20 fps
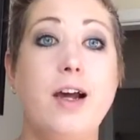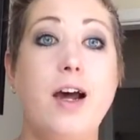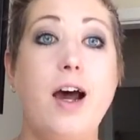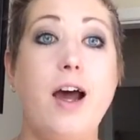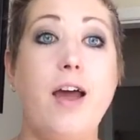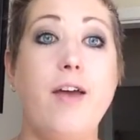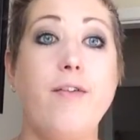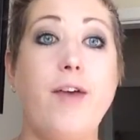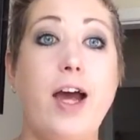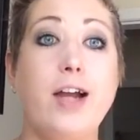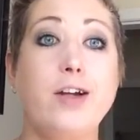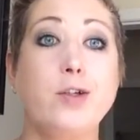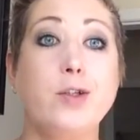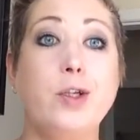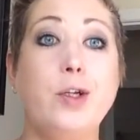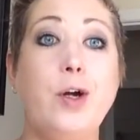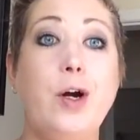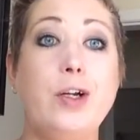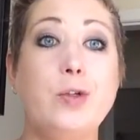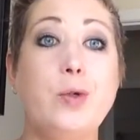I've
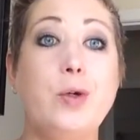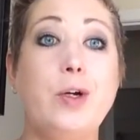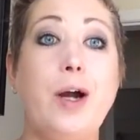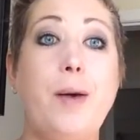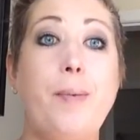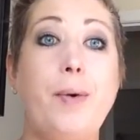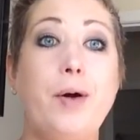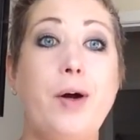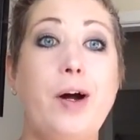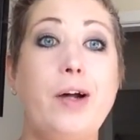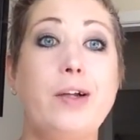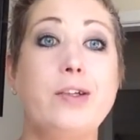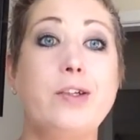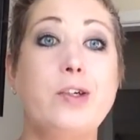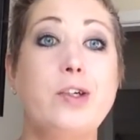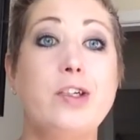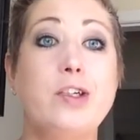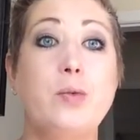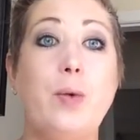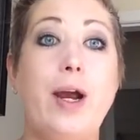actually gone to a couple
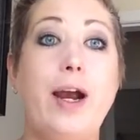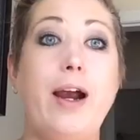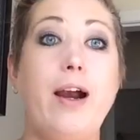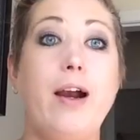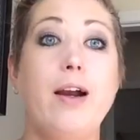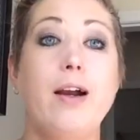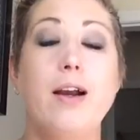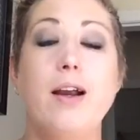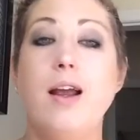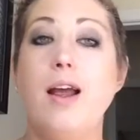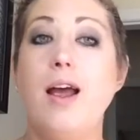concerts where